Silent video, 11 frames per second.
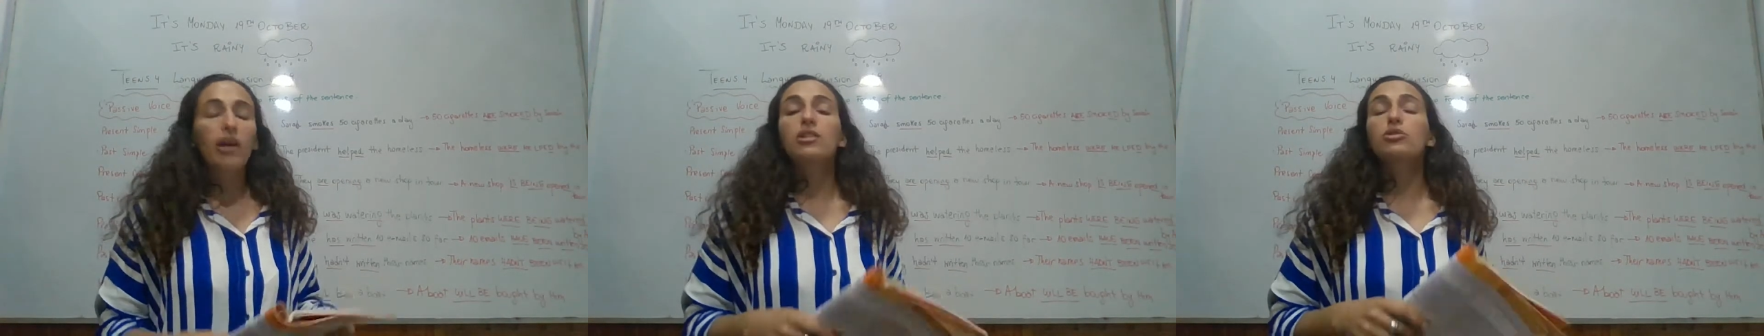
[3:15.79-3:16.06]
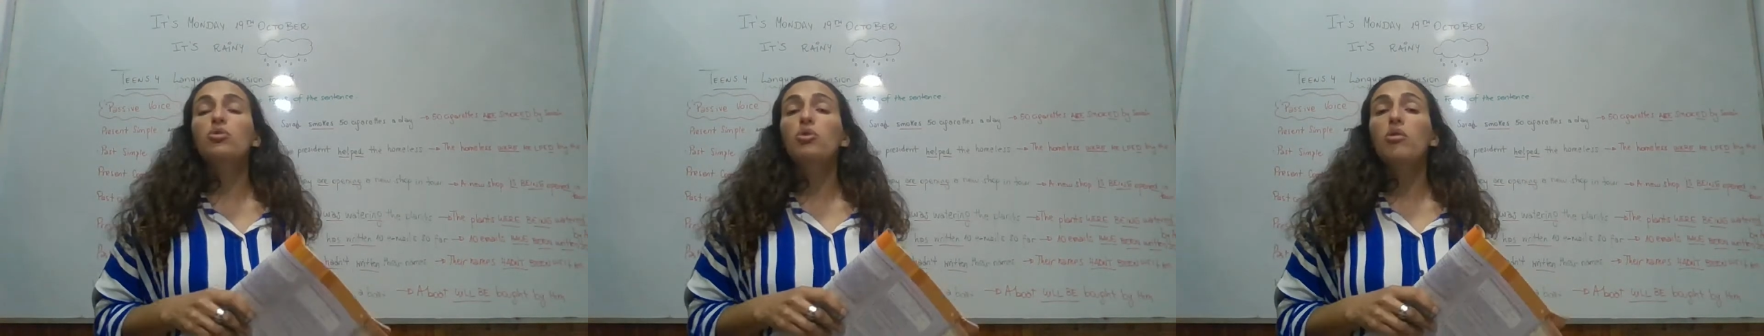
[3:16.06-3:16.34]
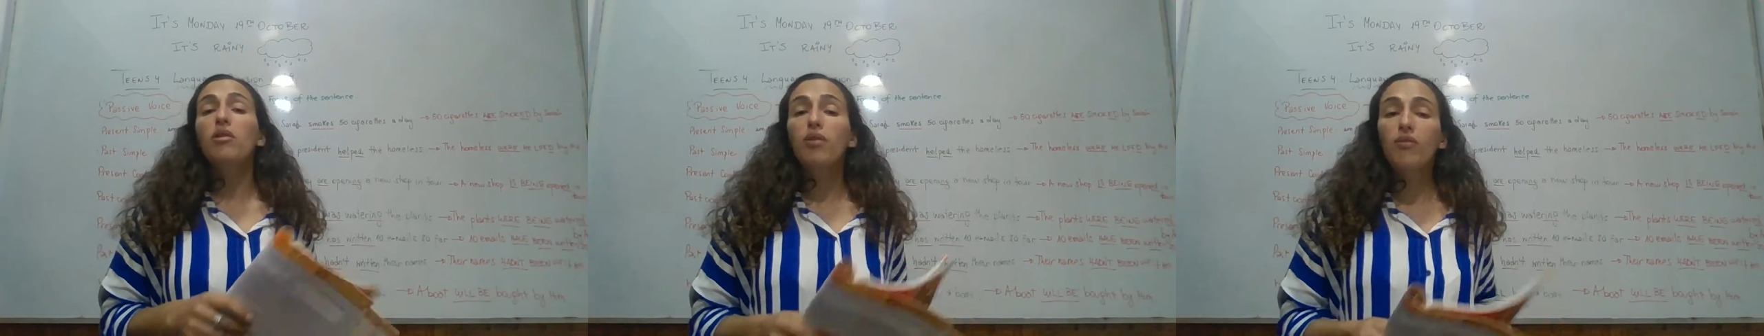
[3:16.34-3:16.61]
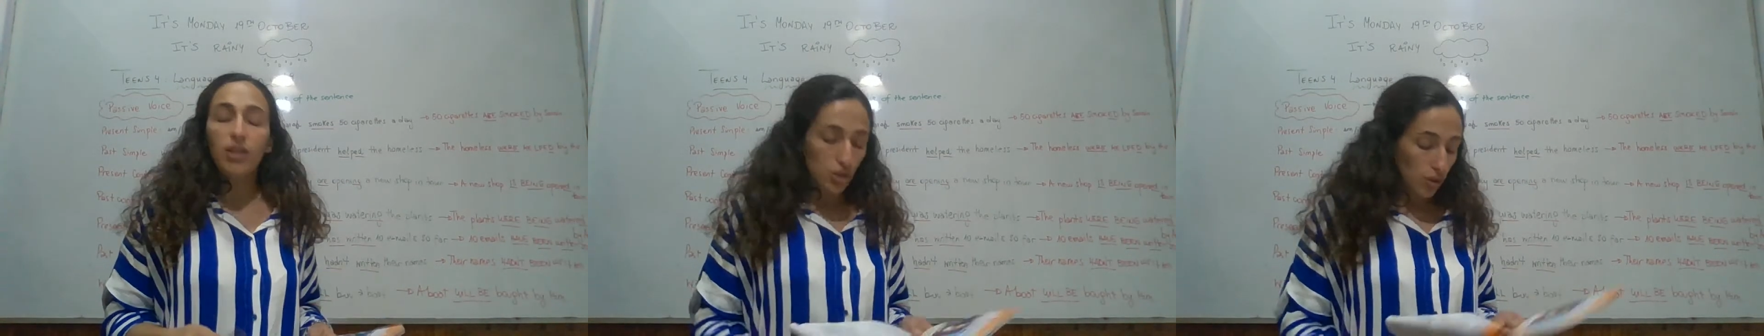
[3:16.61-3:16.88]
to do the
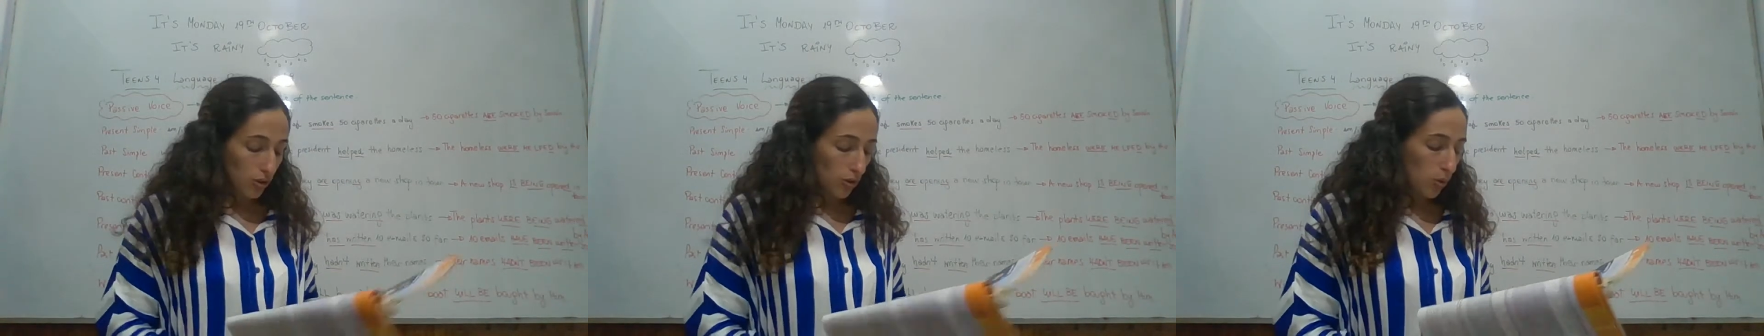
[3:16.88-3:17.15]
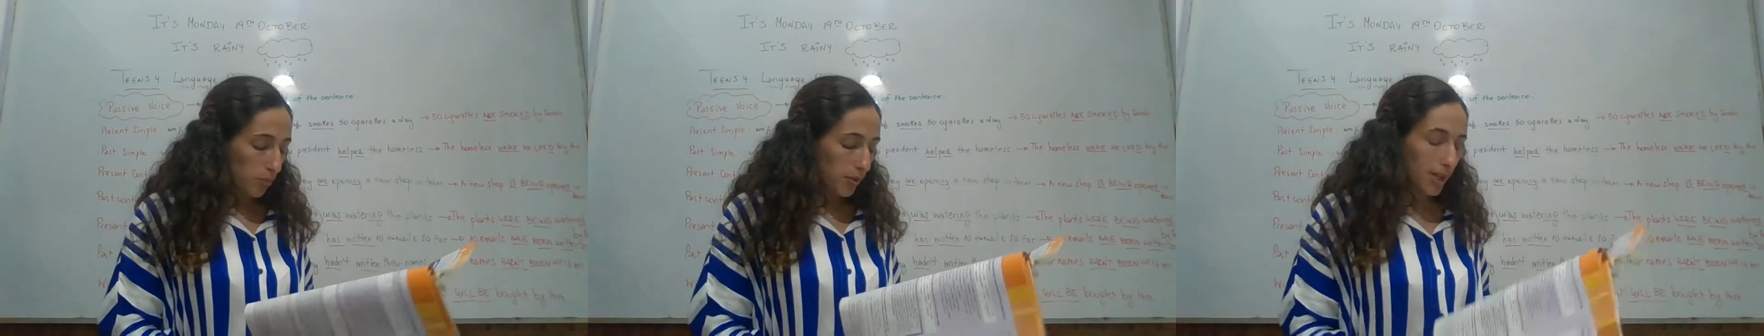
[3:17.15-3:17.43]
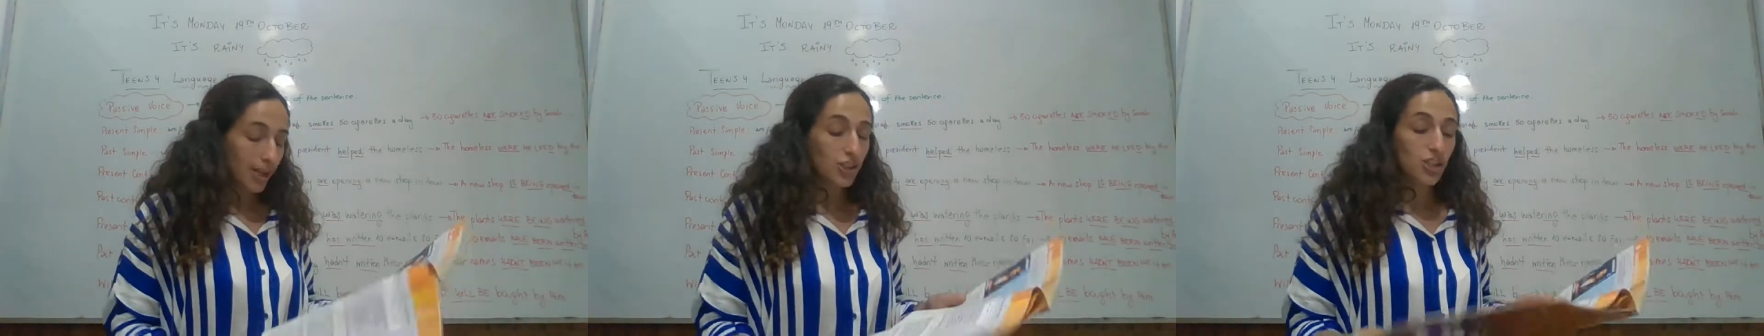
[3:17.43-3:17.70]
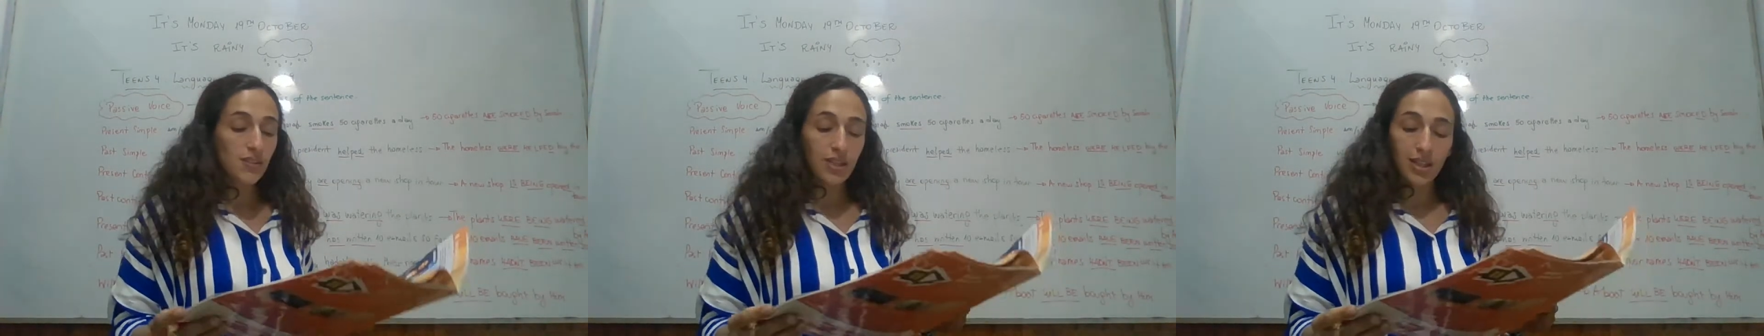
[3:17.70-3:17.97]
revision on pages
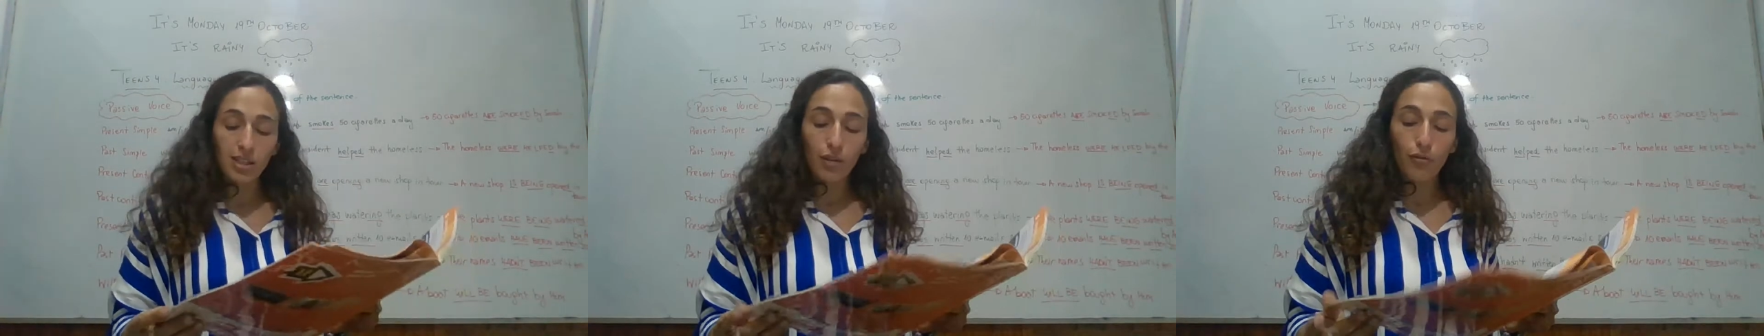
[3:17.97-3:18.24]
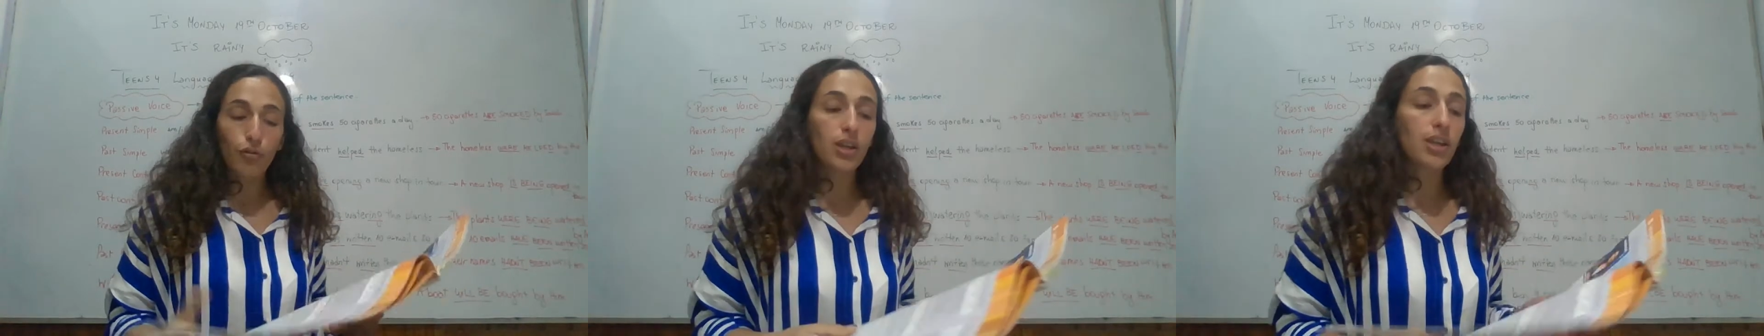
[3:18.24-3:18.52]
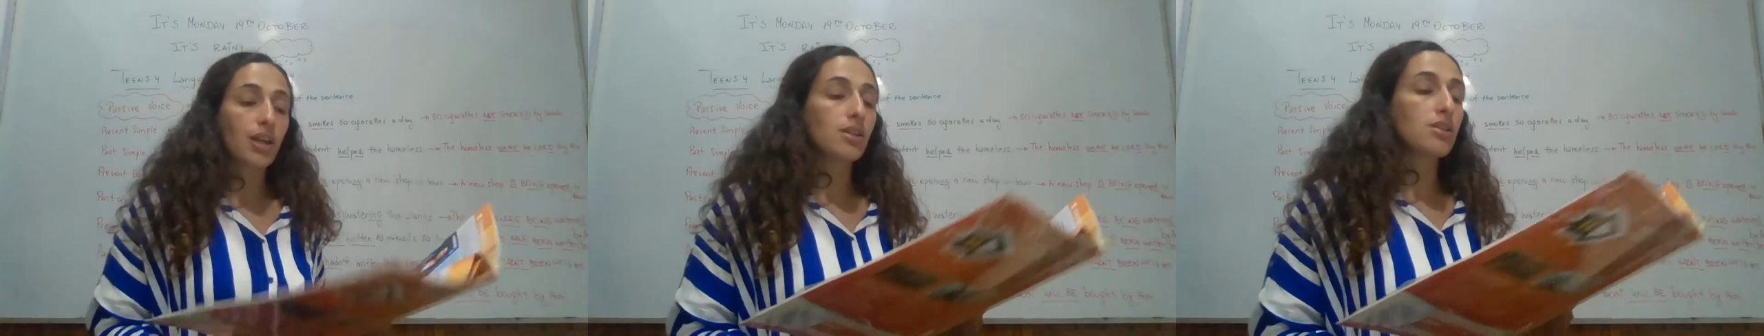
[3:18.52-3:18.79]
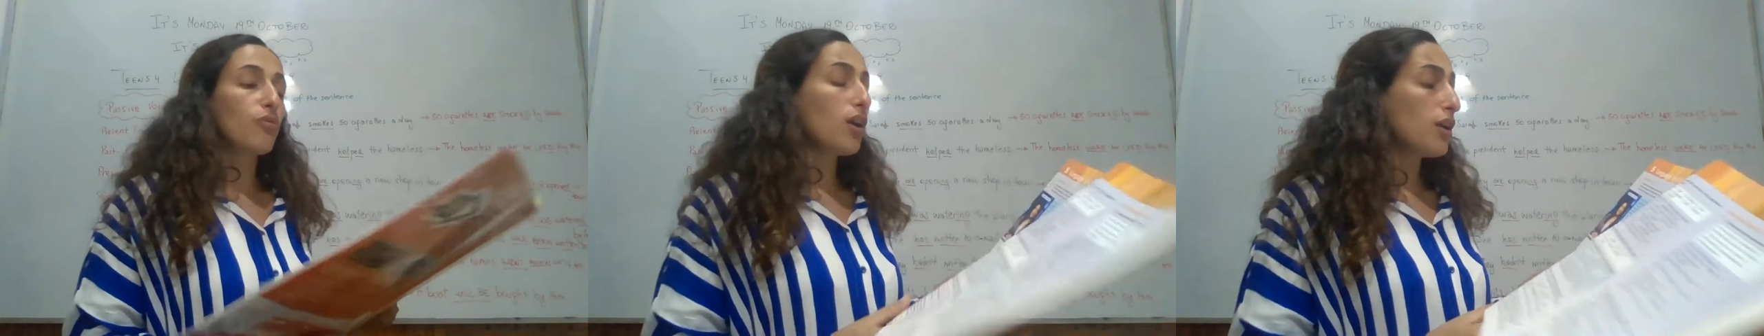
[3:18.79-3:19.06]
94 and
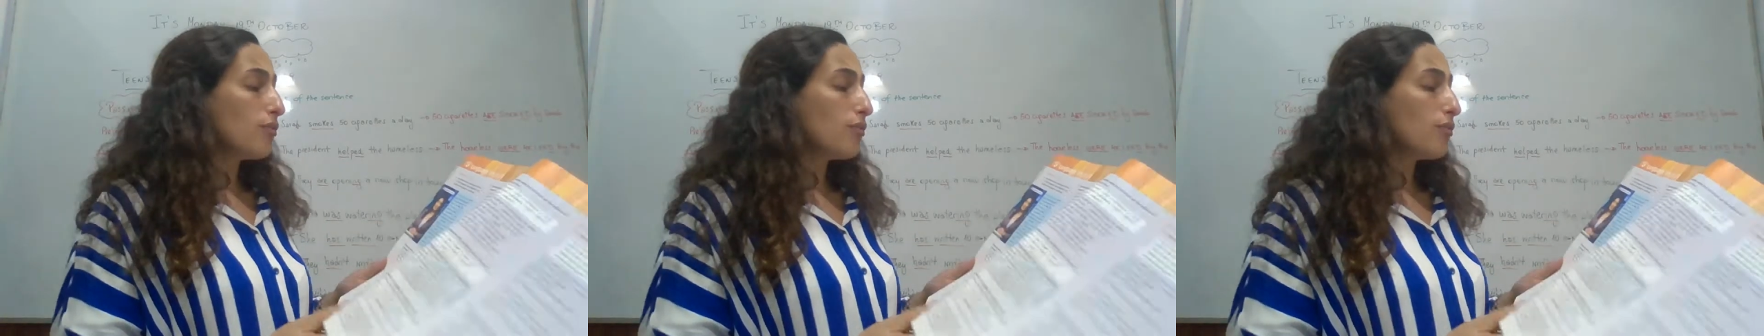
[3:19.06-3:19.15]
95,